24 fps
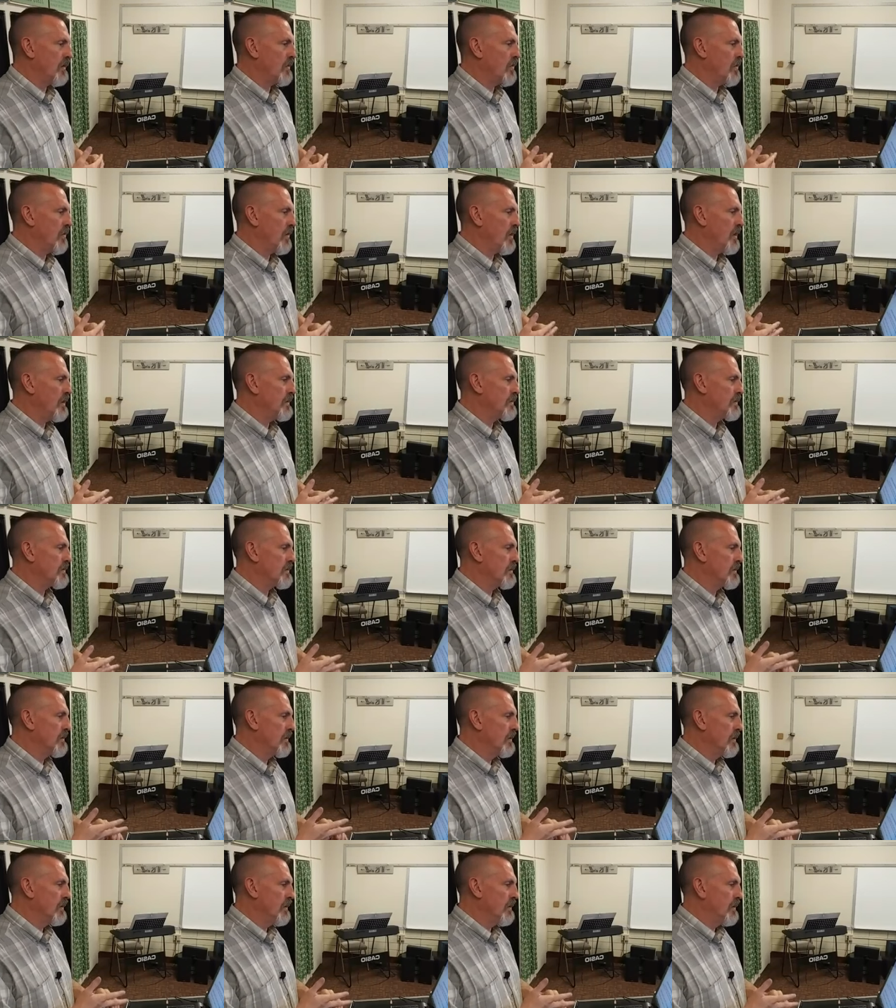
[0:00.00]
of Christ,
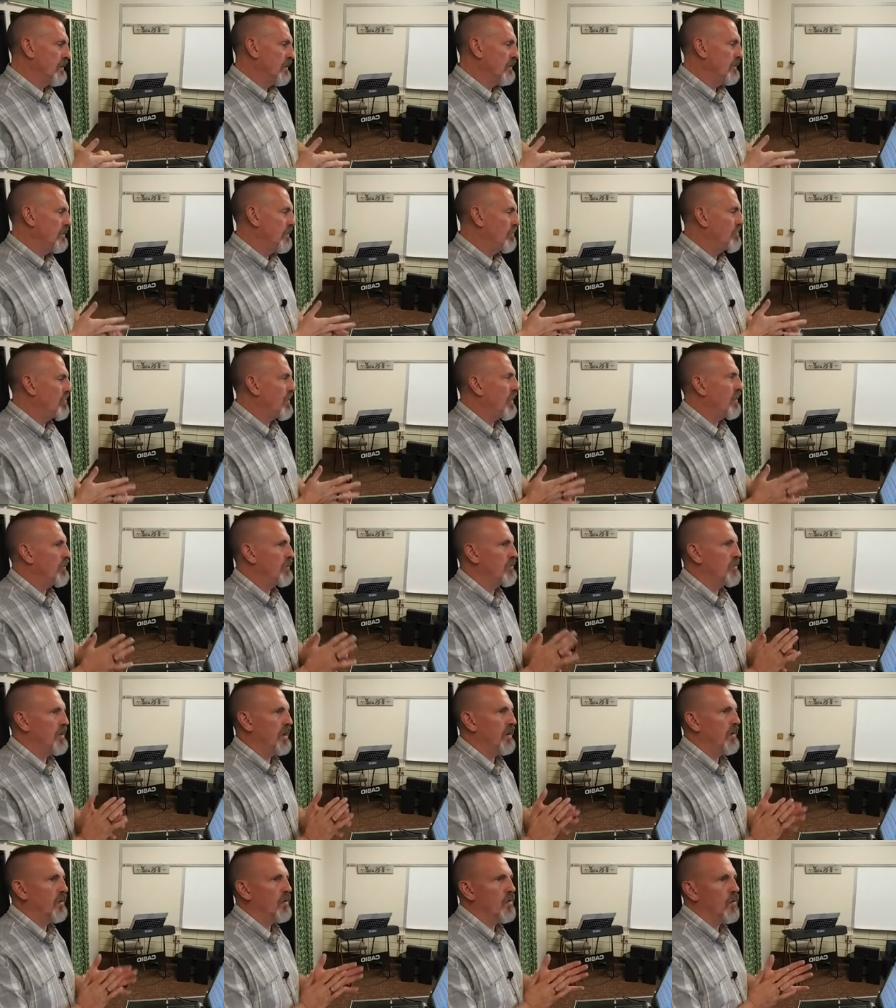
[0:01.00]
you probably
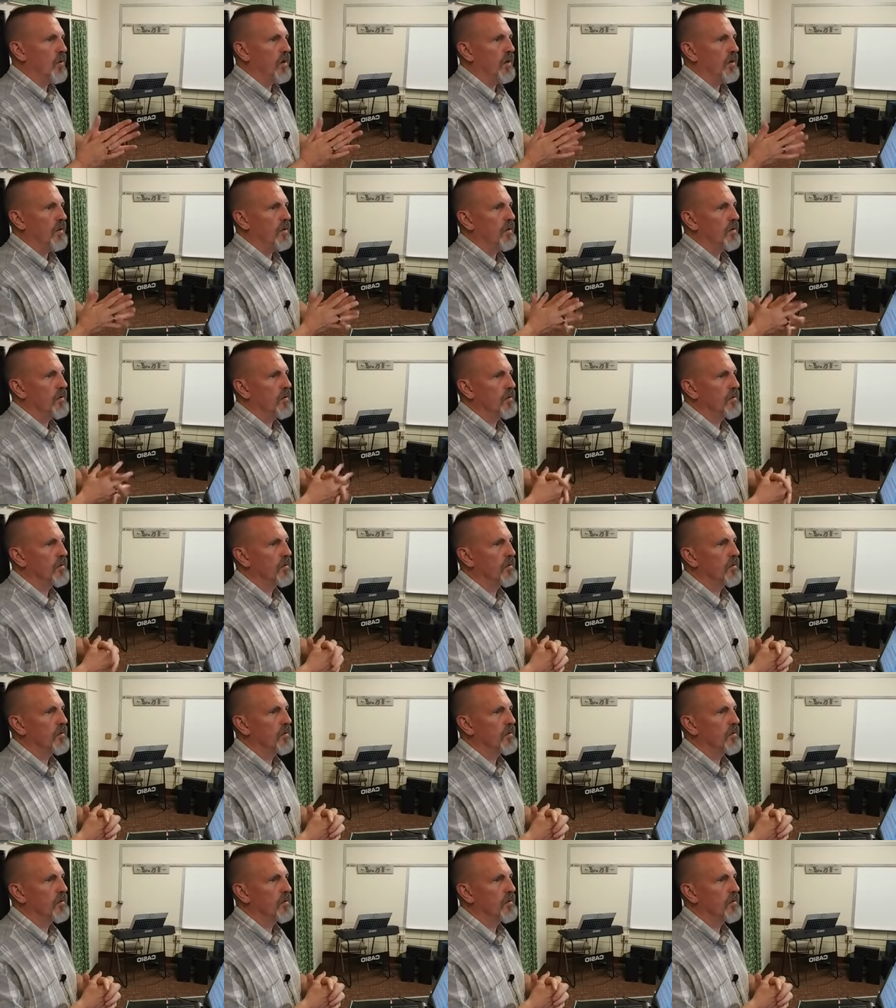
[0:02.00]
better quake.